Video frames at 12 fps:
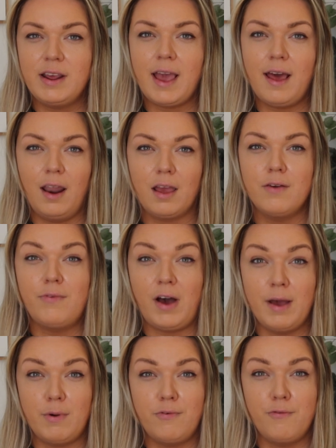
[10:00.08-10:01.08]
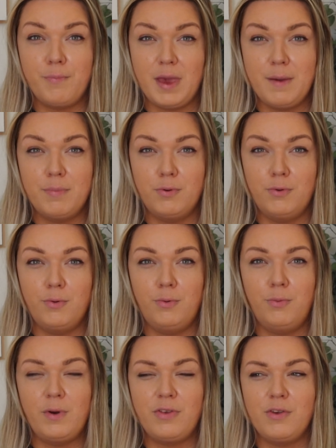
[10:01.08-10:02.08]
get like a vibe off of people,
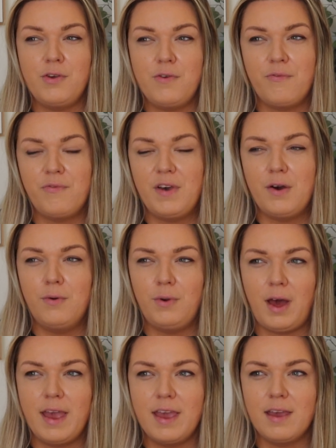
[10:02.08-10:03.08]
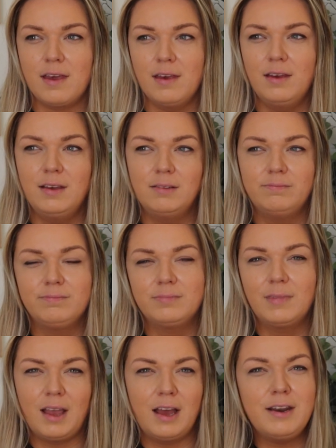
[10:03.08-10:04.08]
whether you feel like,
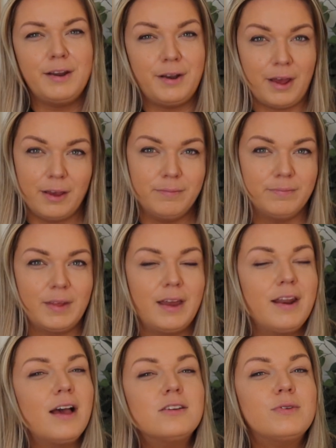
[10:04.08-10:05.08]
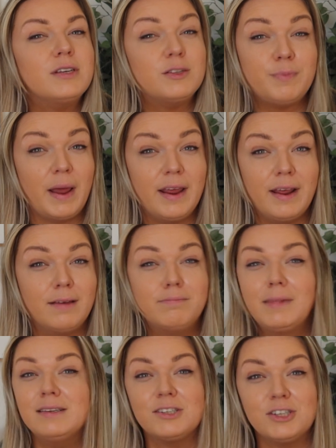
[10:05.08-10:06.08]
I don't know how to explain it,
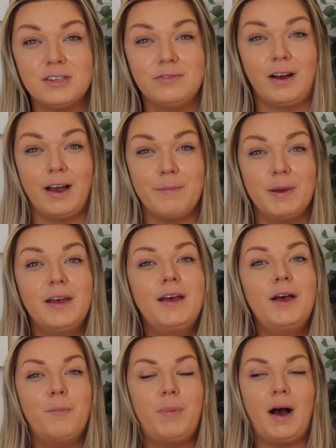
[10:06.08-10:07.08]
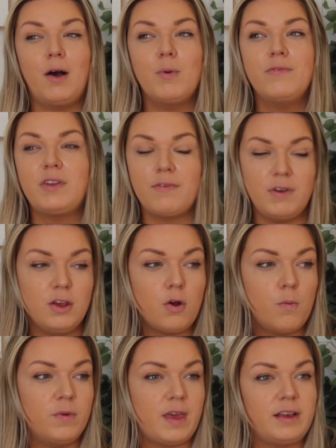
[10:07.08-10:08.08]
it's just a vibe. But we've definitely
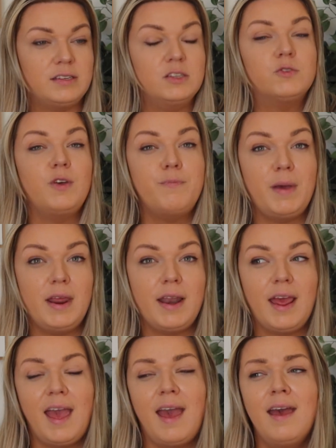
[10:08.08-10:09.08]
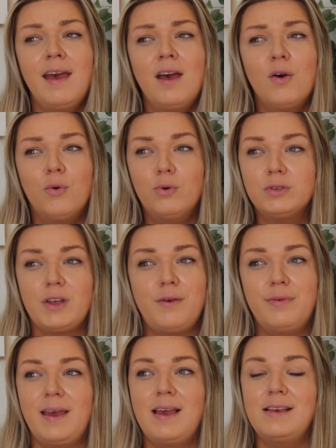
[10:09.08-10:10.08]
gone with that since we've been here. Also
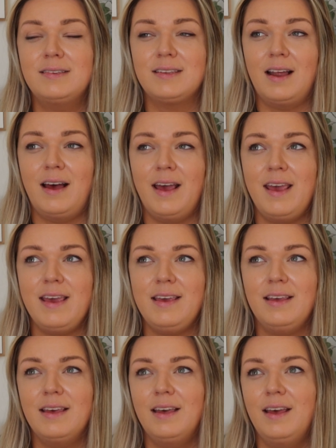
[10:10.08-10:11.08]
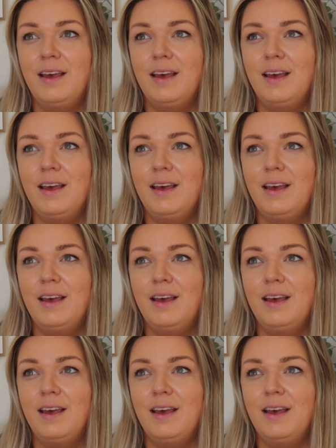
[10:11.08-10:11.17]
things like,